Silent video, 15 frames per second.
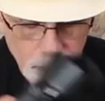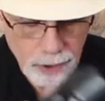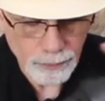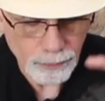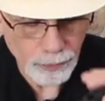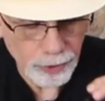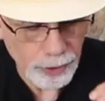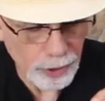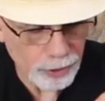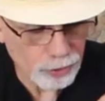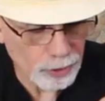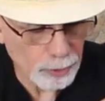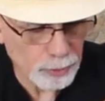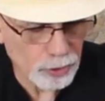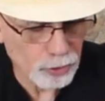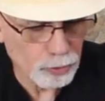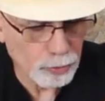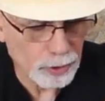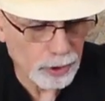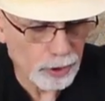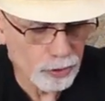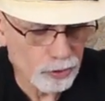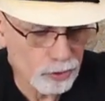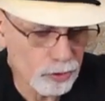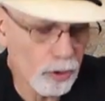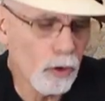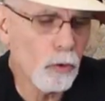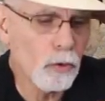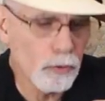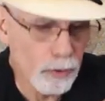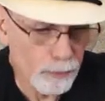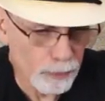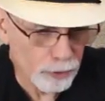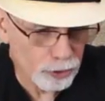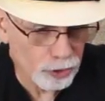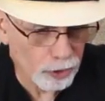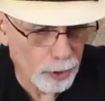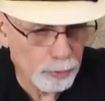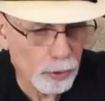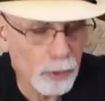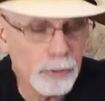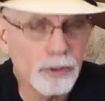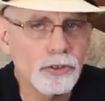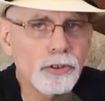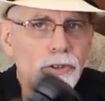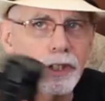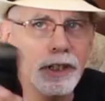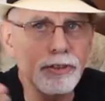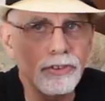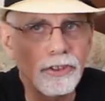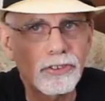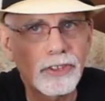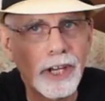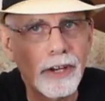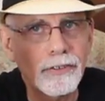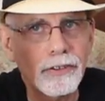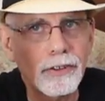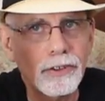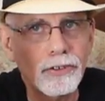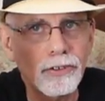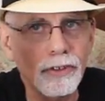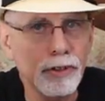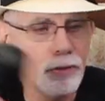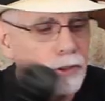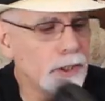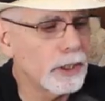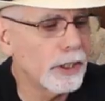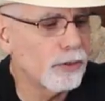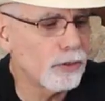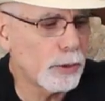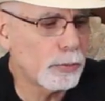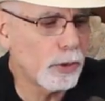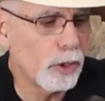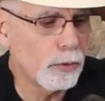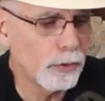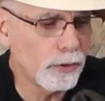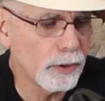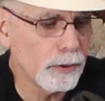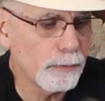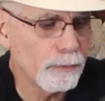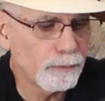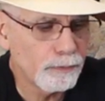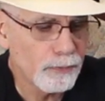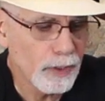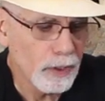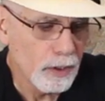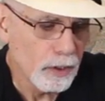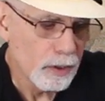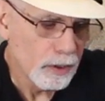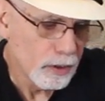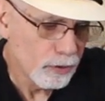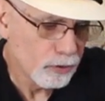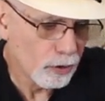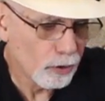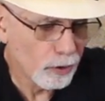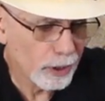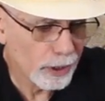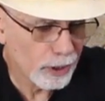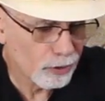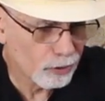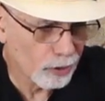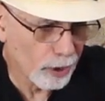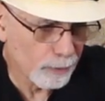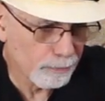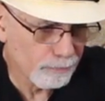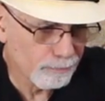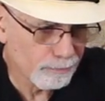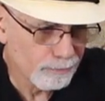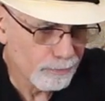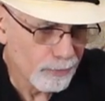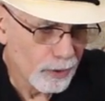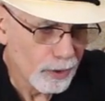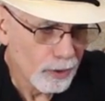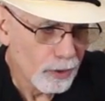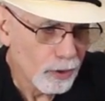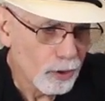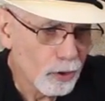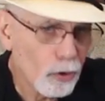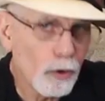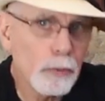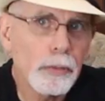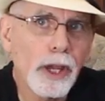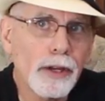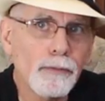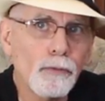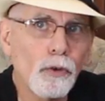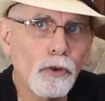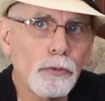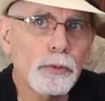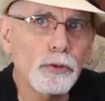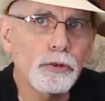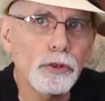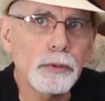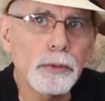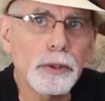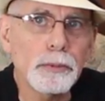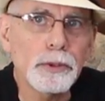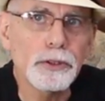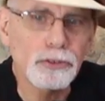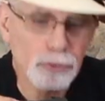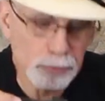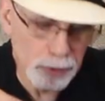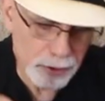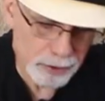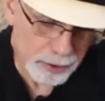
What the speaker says: Get very nice images with this. The first year I brought my Sony A6000, this is the only lens I brought with it. So I guess I'm going back and forth between the minimalism.